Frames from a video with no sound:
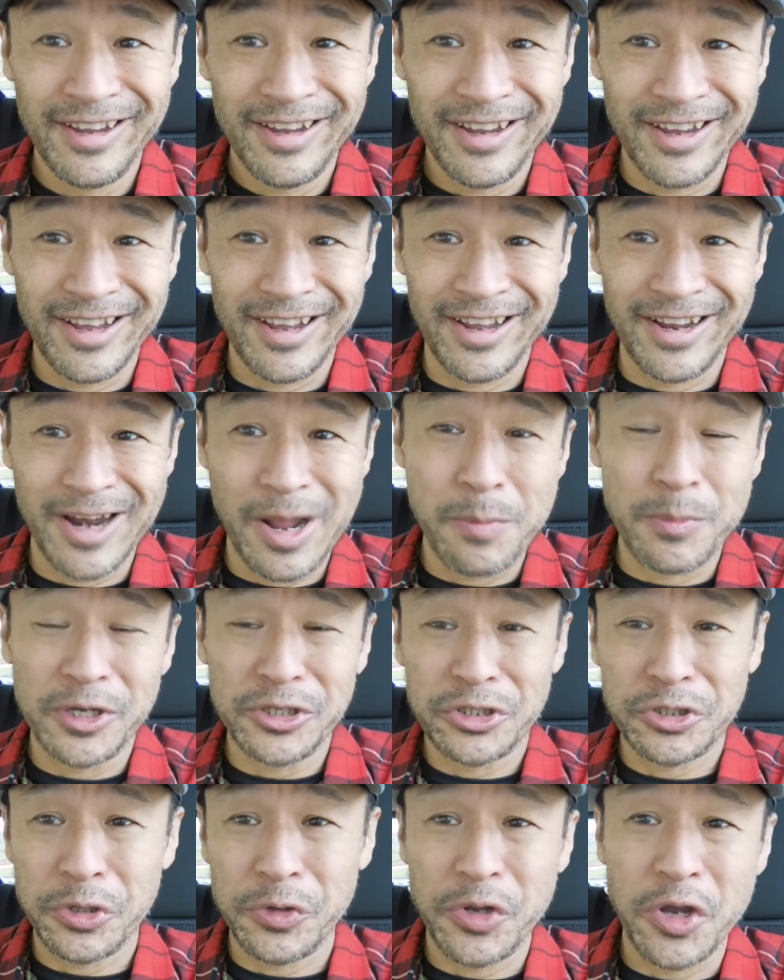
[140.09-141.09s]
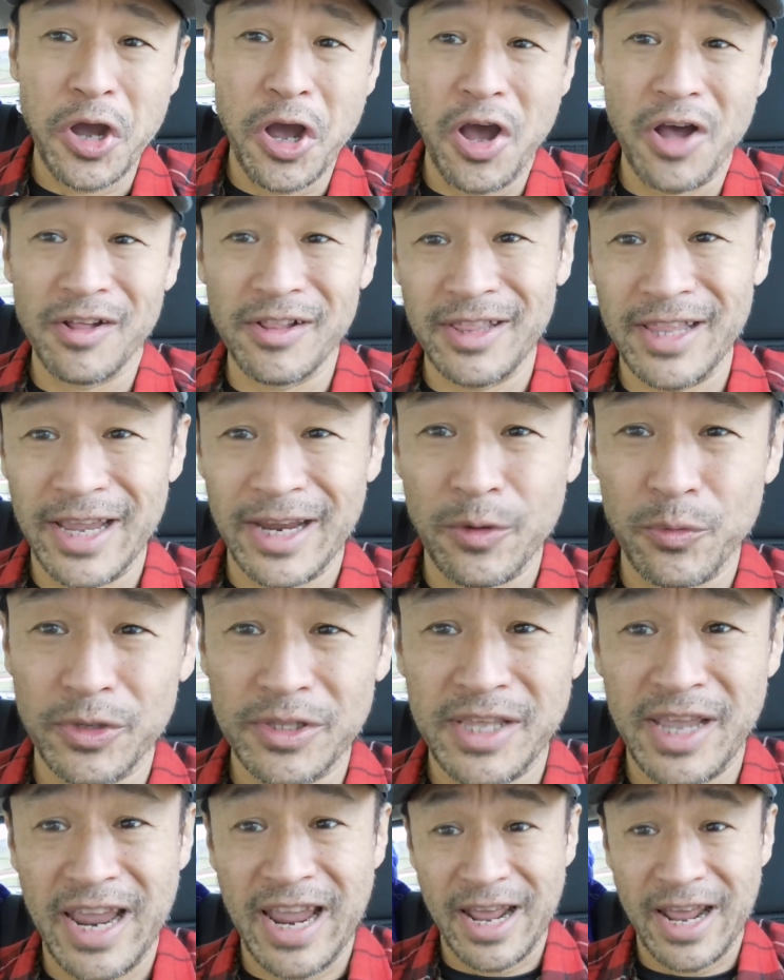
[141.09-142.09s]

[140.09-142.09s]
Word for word: and I'm gonna show you all like what the